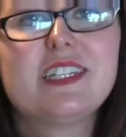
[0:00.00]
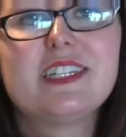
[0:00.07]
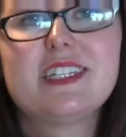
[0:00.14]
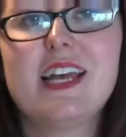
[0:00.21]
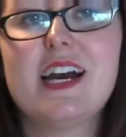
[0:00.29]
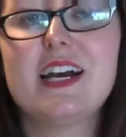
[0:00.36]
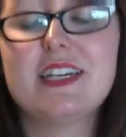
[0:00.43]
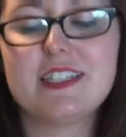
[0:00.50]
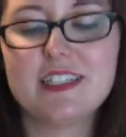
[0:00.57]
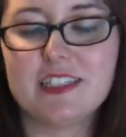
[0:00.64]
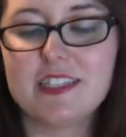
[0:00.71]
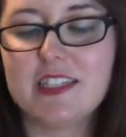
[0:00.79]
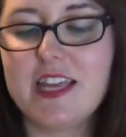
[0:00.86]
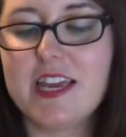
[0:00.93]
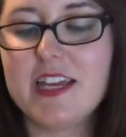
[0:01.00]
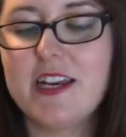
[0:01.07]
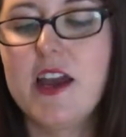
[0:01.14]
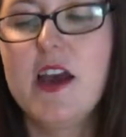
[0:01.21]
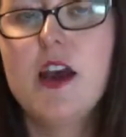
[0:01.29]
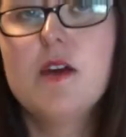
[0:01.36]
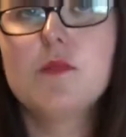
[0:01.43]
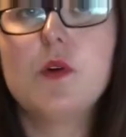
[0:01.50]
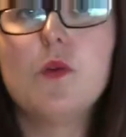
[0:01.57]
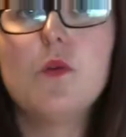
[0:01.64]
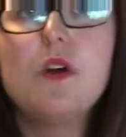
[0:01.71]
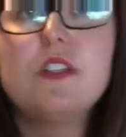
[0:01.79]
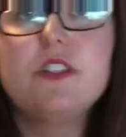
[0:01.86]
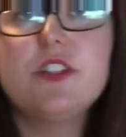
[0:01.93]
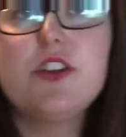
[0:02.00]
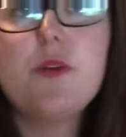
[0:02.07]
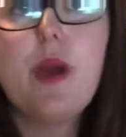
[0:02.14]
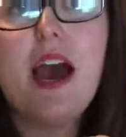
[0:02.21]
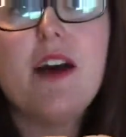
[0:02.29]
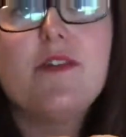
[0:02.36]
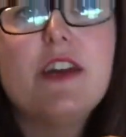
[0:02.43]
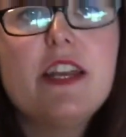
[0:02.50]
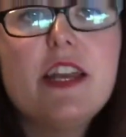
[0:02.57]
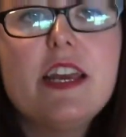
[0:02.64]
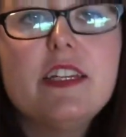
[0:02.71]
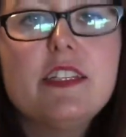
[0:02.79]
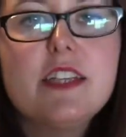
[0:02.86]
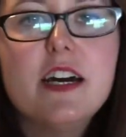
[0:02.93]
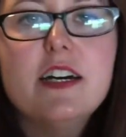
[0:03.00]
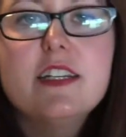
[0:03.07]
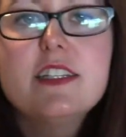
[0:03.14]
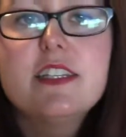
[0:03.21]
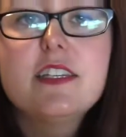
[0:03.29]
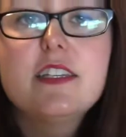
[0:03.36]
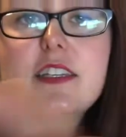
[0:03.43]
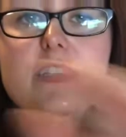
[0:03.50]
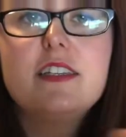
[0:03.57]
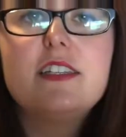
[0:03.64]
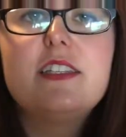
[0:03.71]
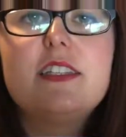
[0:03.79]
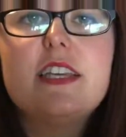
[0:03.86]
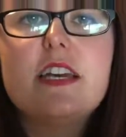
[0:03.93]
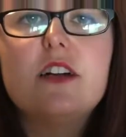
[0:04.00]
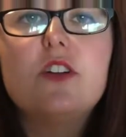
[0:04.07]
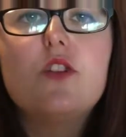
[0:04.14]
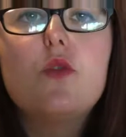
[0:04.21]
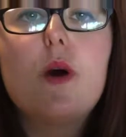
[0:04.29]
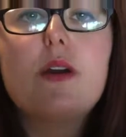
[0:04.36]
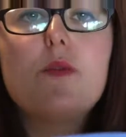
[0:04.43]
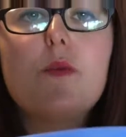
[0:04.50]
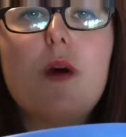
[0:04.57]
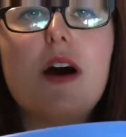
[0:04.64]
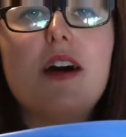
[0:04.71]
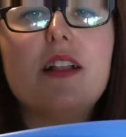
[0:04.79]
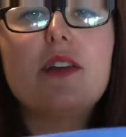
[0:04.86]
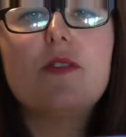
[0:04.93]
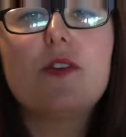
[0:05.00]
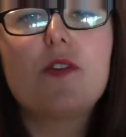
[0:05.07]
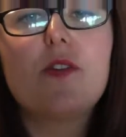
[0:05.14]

sized lid, but once you have it, it does seal quite well, even